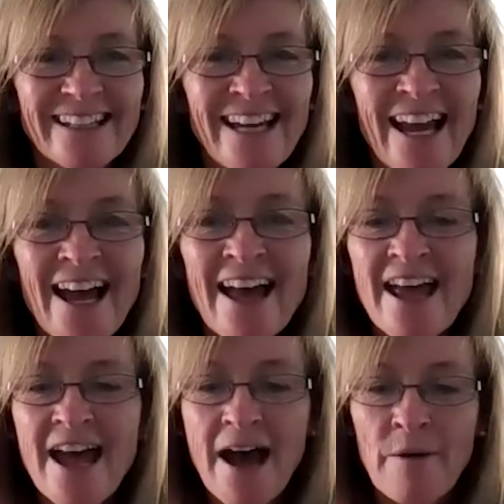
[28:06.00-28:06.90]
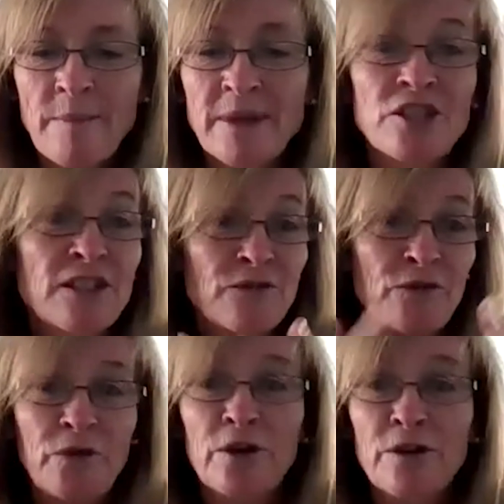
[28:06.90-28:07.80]
Yeah. Well, I mean, just
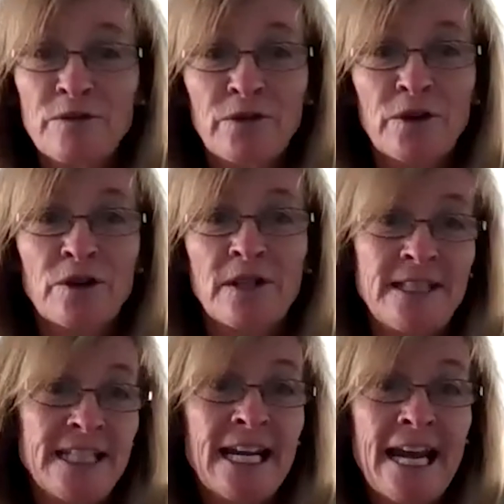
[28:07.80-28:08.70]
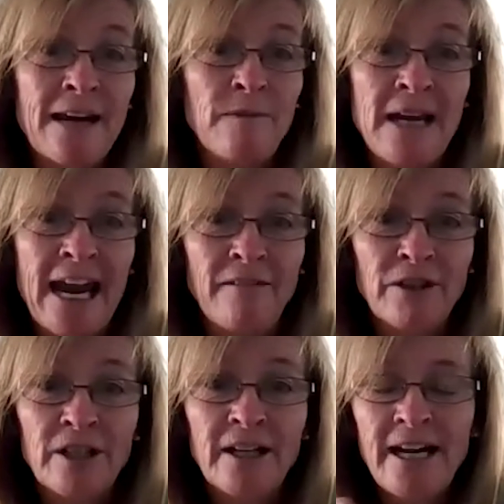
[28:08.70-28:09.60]
for for DNA
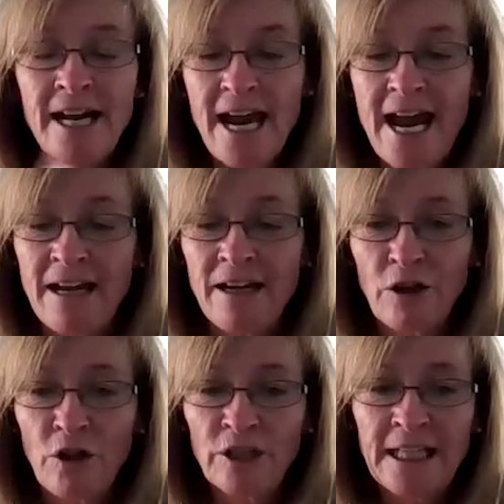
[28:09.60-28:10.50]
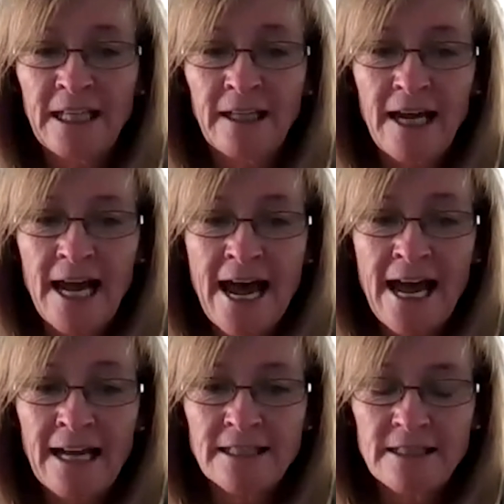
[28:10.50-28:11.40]
behavior and looking
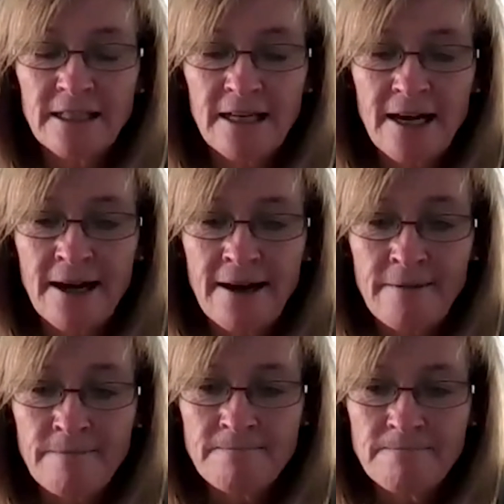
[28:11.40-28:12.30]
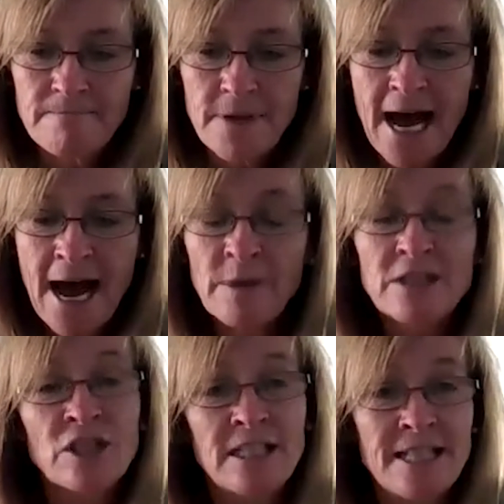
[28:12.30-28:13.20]
at um, how
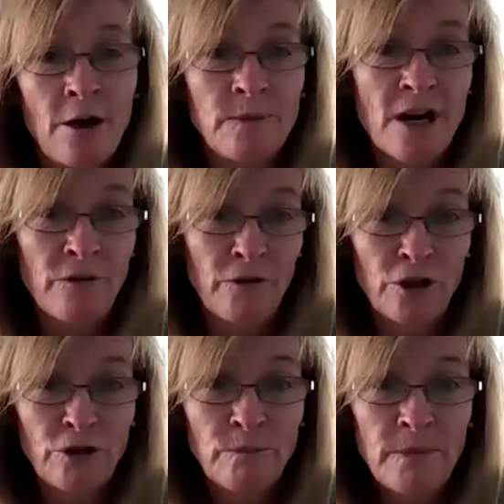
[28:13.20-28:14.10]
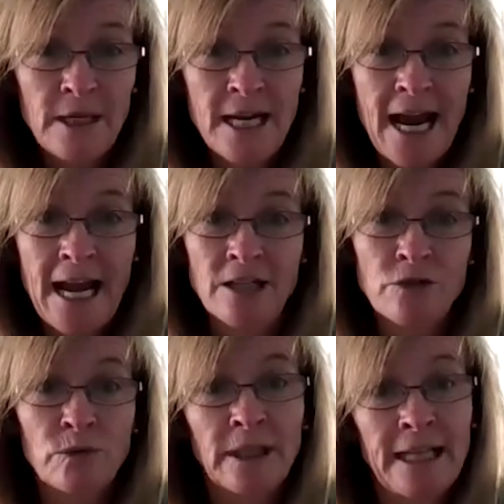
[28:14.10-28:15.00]
much it has helped our firm, and
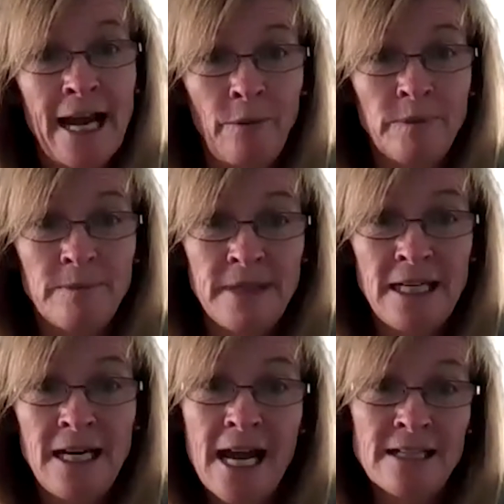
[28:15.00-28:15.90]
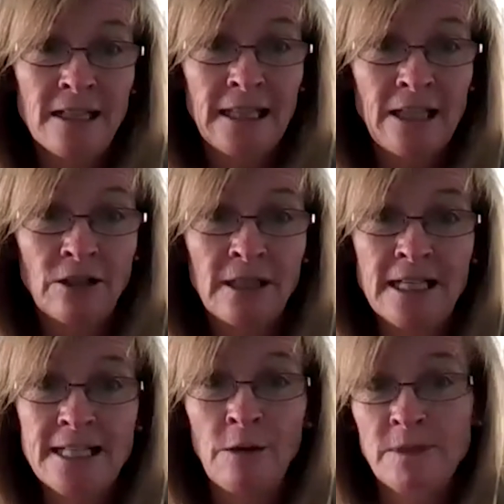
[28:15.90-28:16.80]
it's really helped me as a leader, and
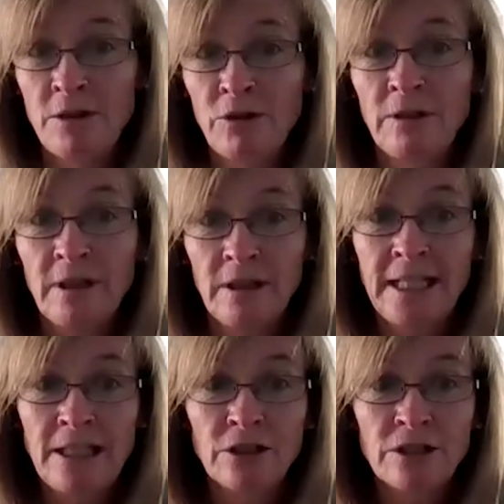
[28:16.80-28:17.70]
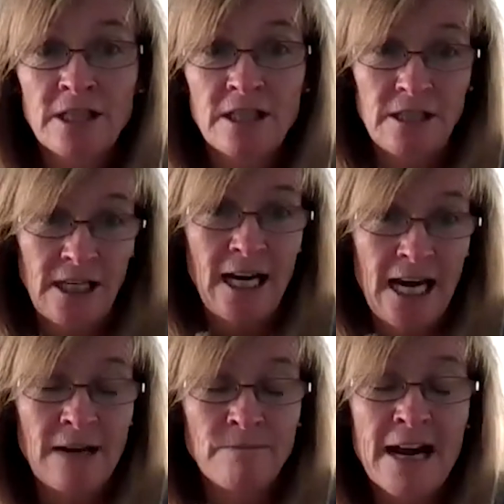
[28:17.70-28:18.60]
it's helped other leaders
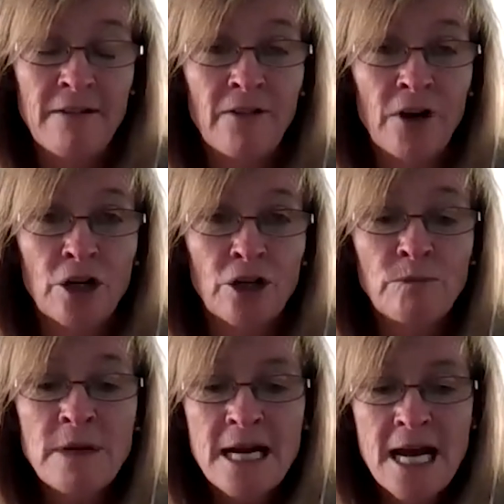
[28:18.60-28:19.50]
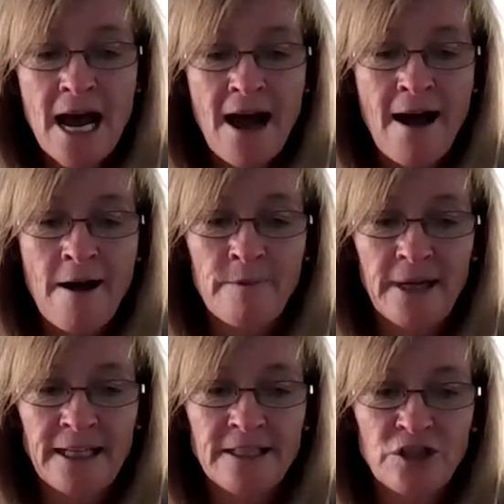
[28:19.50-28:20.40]
in my firm.
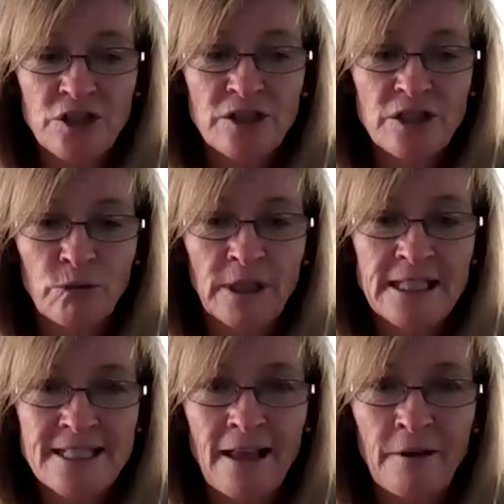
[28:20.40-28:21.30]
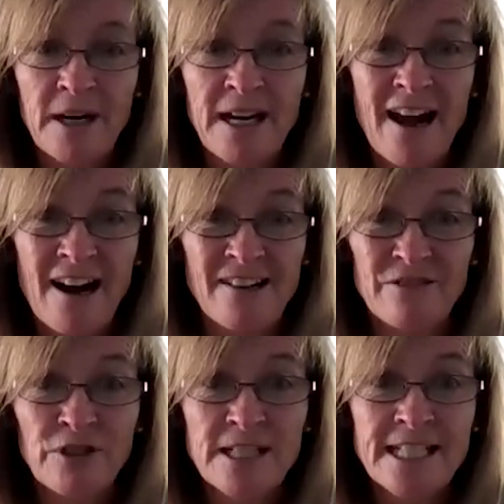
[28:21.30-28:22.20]
Um, is just to really celebrate our
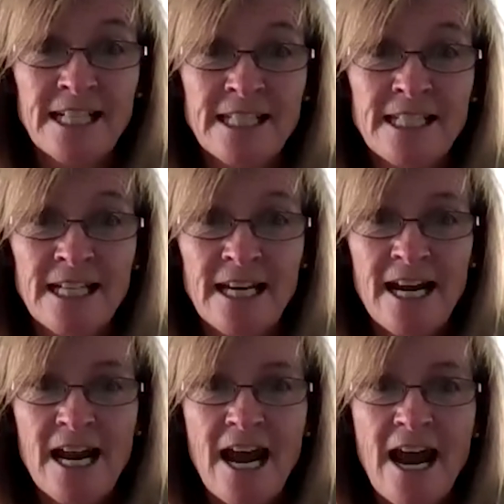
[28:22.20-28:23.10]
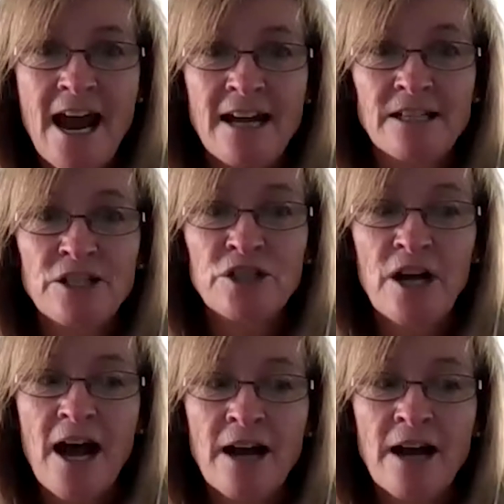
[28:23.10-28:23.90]
differences and to yeah.